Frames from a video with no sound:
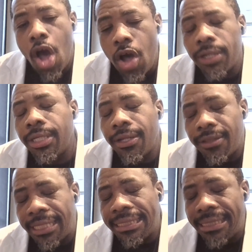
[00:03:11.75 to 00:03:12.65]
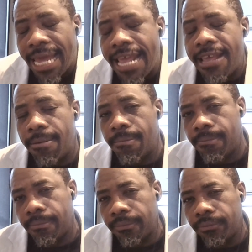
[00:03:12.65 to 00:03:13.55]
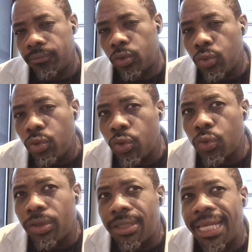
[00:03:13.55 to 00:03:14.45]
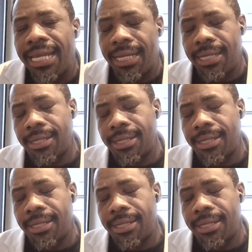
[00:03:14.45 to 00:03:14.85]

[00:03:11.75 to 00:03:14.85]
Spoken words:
on the team do you think,